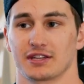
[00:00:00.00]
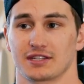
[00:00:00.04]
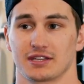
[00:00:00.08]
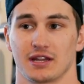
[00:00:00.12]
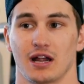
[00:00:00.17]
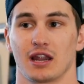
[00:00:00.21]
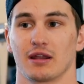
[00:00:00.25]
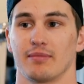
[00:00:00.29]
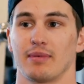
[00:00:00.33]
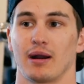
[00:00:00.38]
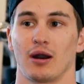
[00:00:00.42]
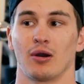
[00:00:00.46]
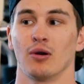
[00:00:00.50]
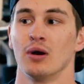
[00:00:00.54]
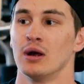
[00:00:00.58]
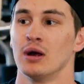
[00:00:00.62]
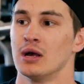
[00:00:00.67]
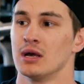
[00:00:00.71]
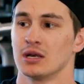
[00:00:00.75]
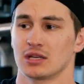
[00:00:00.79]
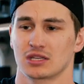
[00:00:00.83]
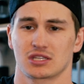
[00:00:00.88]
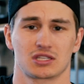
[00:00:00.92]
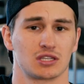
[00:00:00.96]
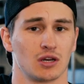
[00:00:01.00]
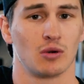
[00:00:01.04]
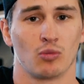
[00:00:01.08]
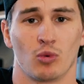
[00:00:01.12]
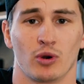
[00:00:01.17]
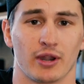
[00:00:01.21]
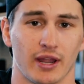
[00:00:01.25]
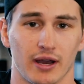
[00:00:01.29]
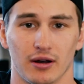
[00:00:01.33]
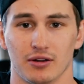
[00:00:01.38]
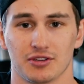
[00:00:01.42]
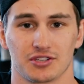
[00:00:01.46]
It's not about
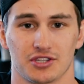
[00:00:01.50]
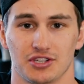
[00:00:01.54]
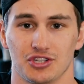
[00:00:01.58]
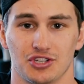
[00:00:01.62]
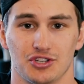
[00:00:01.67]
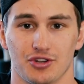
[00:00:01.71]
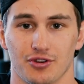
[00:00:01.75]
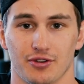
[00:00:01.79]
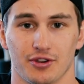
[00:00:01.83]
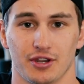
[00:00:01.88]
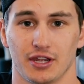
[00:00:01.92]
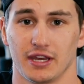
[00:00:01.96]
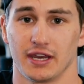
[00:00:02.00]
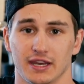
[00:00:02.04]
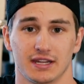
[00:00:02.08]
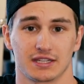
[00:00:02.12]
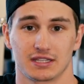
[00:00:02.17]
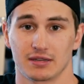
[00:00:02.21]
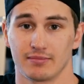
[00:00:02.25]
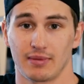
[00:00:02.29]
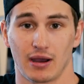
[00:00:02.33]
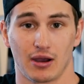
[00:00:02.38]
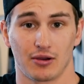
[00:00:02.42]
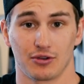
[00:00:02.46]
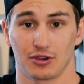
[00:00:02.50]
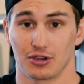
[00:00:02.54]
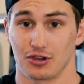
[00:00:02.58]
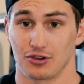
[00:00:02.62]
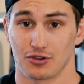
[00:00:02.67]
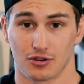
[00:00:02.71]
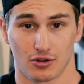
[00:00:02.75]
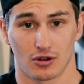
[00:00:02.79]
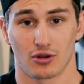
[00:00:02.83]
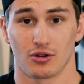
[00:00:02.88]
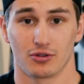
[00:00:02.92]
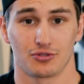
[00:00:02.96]
someone else's journey, it's about
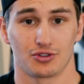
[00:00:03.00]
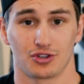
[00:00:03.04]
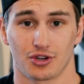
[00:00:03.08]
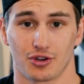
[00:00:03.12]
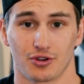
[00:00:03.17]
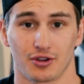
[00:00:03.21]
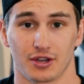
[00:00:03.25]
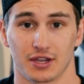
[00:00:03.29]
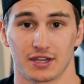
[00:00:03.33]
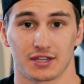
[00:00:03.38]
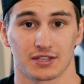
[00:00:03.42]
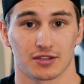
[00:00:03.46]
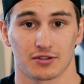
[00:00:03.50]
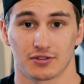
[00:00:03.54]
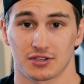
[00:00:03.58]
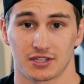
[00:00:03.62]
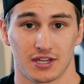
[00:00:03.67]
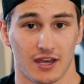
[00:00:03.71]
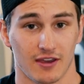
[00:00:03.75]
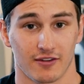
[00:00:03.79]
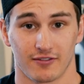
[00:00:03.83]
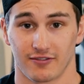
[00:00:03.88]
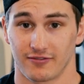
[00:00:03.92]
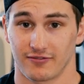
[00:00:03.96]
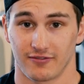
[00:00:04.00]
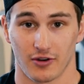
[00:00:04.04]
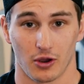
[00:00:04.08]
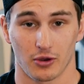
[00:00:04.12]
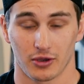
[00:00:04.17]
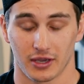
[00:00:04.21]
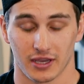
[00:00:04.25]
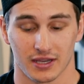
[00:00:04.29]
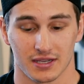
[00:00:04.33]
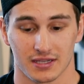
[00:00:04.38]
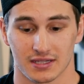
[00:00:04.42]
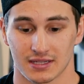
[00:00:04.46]
your own journey. So stay
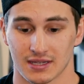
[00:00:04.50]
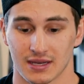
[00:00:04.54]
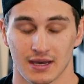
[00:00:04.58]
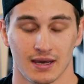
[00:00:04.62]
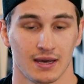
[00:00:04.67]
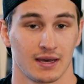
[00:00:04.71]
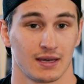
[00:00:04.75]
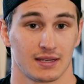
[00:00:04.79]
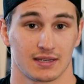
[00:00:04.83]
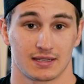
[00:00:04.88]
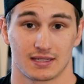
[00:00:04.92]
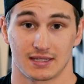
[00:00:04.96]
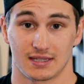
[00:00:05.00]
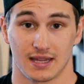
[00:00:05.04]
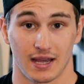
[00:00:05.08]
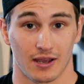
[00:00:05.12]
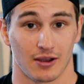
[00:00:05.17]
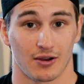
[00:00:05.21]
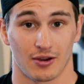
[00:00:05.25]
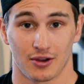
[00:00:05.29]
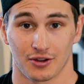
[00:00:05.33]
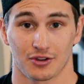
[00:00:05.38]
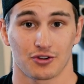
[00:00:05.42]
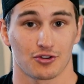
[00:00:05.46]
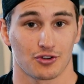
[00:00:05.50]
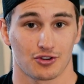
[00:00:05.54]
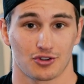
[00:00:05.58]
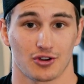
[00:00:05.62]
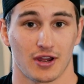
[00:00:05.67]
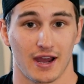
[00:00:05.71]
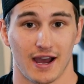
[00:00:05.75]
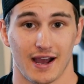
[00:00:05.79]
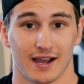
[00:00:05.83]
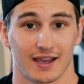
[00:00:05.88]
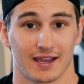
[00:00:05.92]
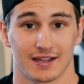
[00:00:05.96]
focused, stay on your
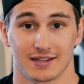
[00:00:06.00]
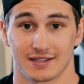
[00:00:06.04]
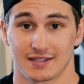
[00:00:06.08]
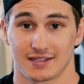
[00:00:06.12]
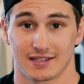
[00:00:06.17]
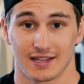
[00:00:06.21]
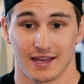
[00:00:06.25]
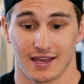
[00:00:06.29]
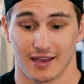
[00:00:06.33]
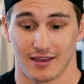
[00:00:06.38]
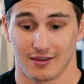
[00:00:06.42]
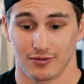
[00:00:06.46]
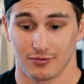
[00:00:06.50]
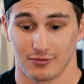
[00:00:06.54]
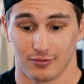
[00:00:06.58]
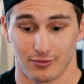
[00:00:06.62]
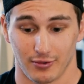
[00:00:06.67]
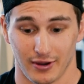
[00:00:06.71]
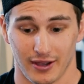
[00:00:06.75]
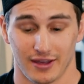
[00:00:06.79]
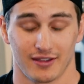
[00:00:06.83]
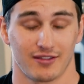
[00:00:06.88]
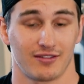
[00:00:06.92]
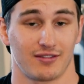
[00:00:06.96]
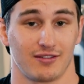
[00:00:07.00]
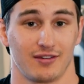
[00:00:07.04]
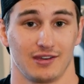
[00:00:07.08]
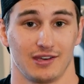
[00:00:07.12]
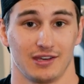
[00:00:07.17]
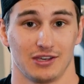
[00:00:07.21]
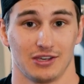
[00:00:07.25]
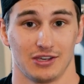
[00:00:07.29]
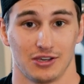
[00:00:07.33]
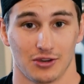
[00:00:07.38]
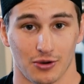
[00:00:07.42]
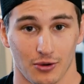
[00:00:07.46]
track, and stay with
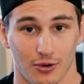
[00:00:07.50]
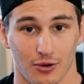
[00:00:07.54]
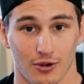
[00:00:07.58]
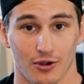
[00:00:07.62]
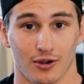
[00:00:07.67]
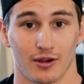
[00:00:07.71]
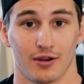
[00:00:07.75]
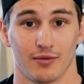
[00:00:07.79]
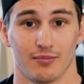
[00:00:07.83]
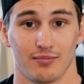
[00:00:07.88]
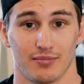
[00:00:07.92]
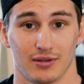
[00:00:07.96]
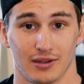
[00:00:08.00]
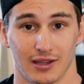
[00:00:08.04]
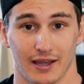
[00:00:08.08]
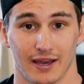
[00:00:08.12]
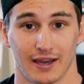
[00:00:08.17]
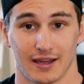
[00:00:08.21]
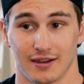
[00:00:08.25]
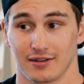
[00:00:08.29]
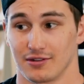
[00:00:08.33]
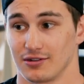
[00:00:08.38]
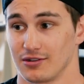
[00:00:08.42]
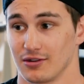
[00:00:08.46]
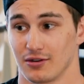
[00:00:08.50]
your plan.